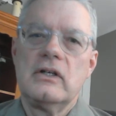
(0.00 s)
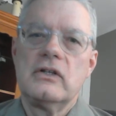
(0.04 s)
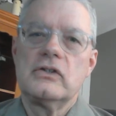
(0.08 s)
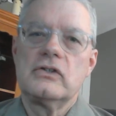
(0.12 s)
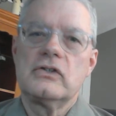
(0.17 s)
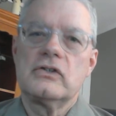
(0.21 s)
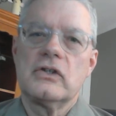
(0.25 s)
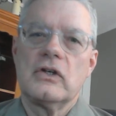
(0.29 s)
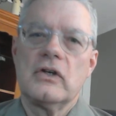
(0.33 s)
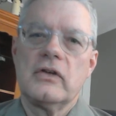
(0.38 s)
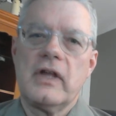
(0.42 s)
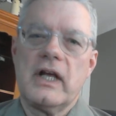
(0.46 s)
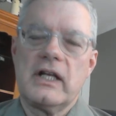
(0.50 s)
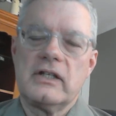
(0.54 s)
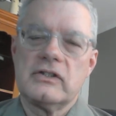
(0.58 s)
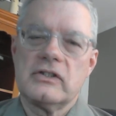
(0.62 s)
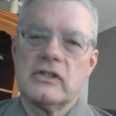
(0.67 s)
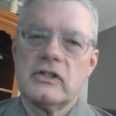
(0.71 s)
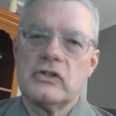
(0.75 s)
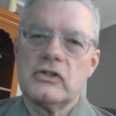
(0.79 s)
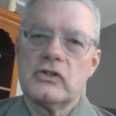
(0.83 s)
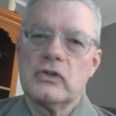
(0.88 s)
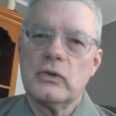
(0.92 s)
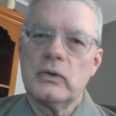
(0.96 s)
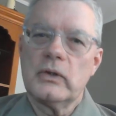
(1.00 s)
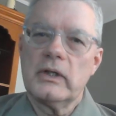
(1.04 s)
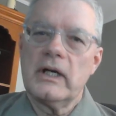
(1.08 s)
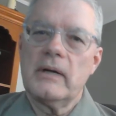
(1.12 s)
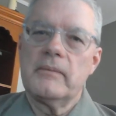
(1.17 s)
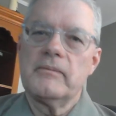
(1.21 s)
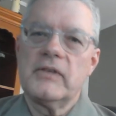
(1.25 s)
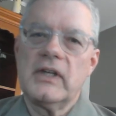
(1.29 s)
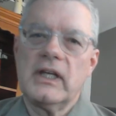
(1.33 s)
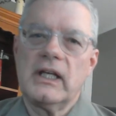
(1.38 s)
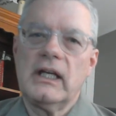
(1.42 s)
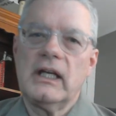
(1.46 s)
So that's the story
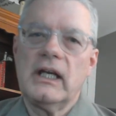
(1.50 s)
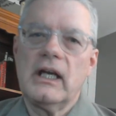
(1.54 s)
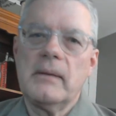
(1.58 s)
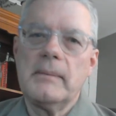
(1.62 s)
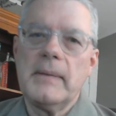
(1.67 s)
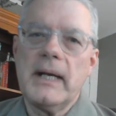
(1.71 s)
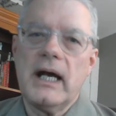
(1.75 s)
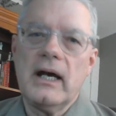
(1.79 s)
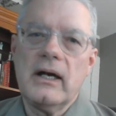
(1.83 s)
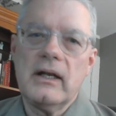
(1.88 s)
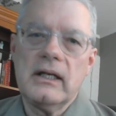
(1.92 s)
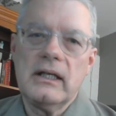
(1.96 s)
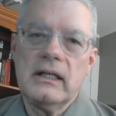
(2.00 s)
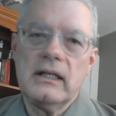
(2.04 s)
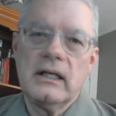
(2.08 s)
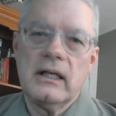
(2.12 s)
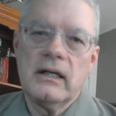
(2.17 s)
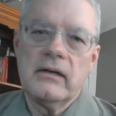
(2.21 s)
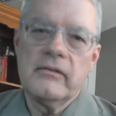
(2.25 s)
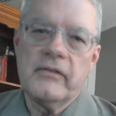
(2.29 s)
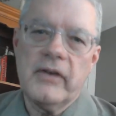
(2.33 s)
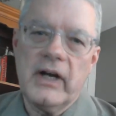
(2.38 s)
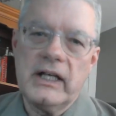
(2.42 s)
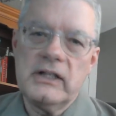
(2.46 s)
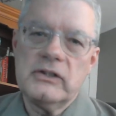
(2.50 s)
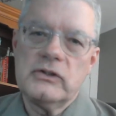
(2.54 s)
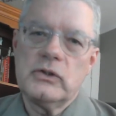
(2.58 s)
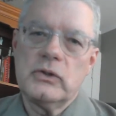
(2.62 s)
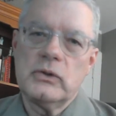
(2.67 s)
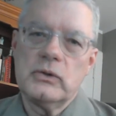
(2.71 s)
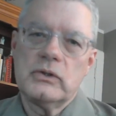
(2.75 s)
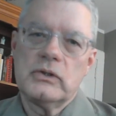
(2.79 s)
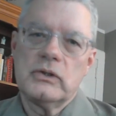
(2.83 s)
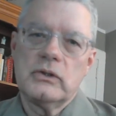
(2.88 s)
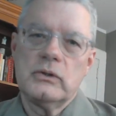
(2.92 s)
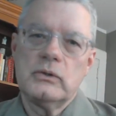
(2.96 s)
I'm thinking about, and invite
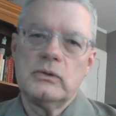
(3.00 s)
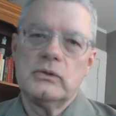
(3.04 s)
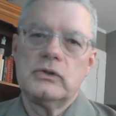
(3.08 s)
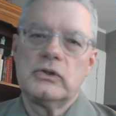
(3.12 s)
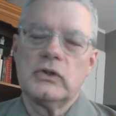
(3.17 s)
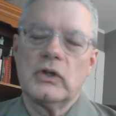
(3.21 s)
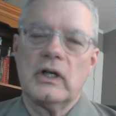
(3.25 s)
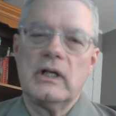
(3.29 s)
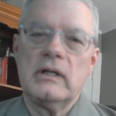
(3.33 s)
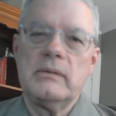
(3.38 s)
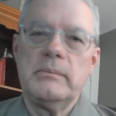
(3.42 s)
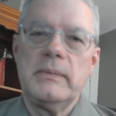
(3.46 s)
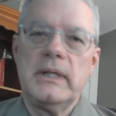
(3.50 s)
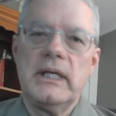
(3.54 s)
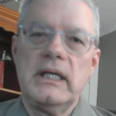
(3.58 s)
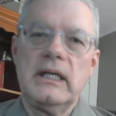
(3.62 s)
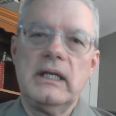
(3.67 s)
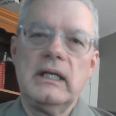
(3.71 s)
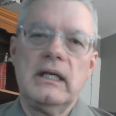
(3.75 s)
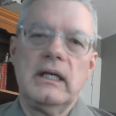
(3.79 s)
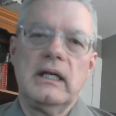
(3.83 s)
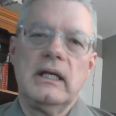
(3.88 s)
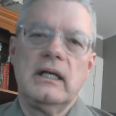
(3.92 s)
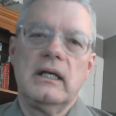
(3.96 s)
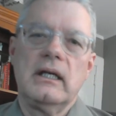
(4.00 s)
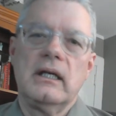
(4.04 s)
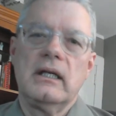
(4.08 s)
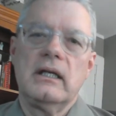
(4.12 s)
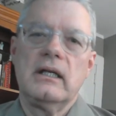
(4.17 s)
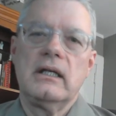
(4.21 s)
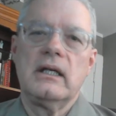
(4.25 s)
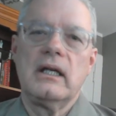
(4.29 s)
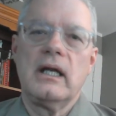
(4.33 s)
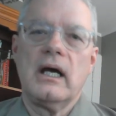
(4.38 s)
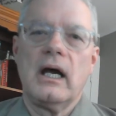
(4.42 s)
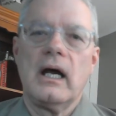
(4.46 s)
you to join me
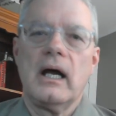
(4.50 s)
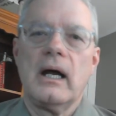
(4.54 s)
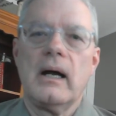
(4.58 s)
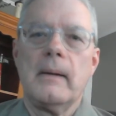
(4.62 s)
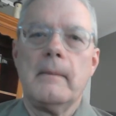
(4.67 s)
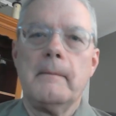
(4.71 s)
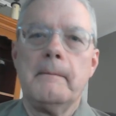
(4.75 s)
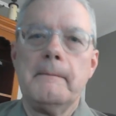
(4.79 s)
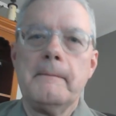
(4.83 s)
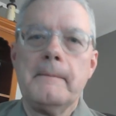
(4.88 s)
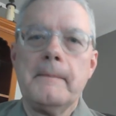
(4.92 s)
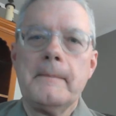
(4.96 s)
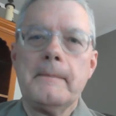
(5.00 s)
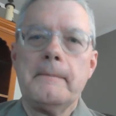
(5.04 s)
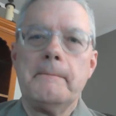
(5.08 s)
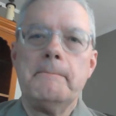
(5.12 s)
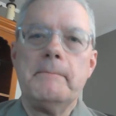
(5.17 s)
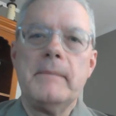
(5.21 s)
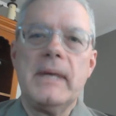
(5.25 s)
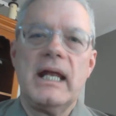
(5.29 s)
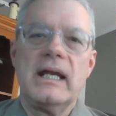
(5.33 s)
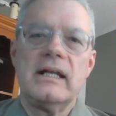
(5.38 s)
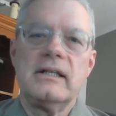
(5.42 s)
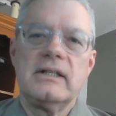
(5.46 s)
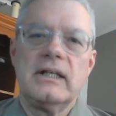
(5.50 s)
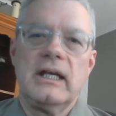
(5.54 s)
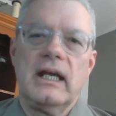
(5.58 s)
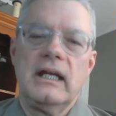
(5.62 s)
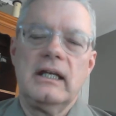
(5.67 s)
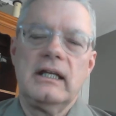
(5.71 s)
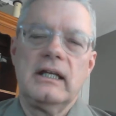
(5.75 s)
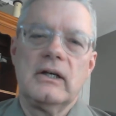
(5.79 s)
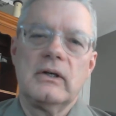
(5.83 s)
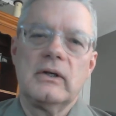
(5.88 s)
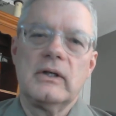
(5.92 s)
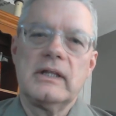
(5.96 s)
in um,
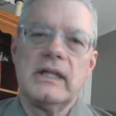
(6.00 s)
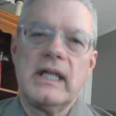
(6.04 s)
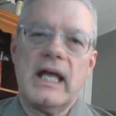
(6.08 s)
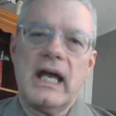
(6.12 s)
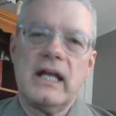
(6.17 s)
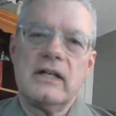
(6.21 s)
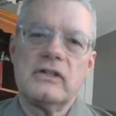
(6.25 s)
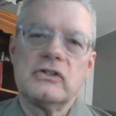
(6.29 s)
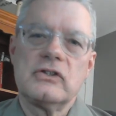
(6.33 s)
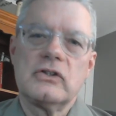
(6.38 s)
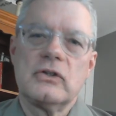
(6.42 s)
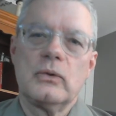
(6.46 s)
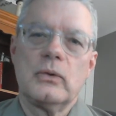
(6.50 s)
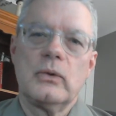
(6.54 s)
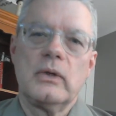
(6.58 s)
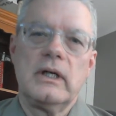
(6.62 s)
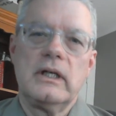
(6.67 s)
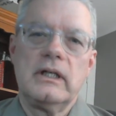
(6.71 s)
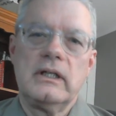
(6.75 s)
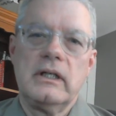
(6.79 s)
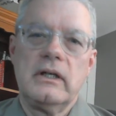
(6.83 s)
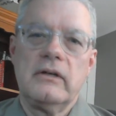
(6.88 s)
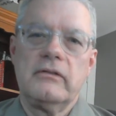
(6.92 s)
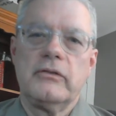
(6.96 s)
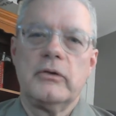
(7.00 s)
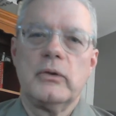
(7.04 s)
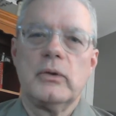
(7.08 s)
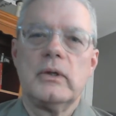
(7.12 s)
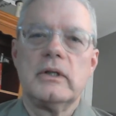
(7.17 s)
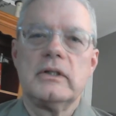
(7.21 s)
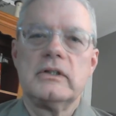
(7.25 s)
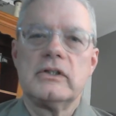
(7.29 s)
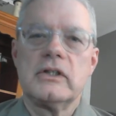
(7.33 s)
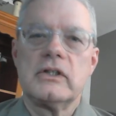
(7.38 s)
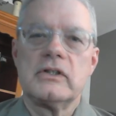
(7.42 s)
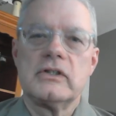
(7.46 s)
meditating on that story
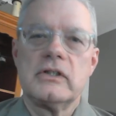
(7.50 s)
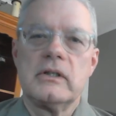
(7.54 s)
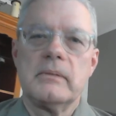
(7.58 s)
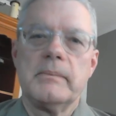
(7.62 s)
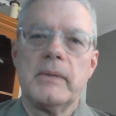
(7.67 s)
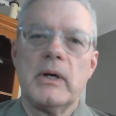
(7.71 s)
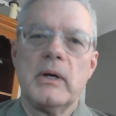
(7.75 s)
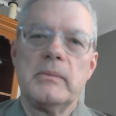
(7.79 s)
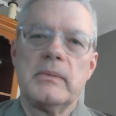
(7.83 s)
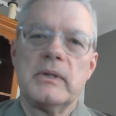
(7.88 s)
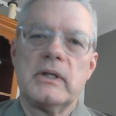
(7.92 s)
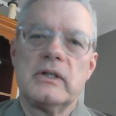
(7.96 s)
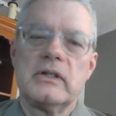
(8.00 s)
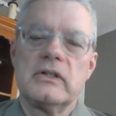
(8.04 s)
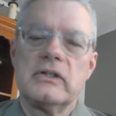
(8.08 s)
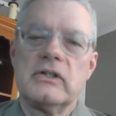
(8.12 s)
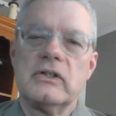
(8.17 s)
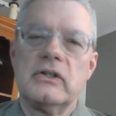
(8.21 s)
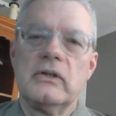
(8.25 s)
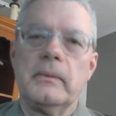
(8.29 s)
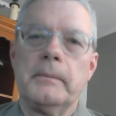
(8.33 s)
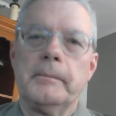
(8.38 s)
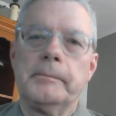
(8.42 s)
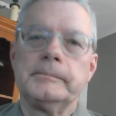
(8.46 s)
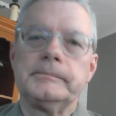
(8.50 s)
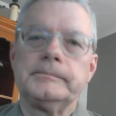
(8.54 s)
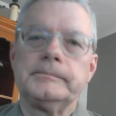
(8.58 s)
for just a moment or two.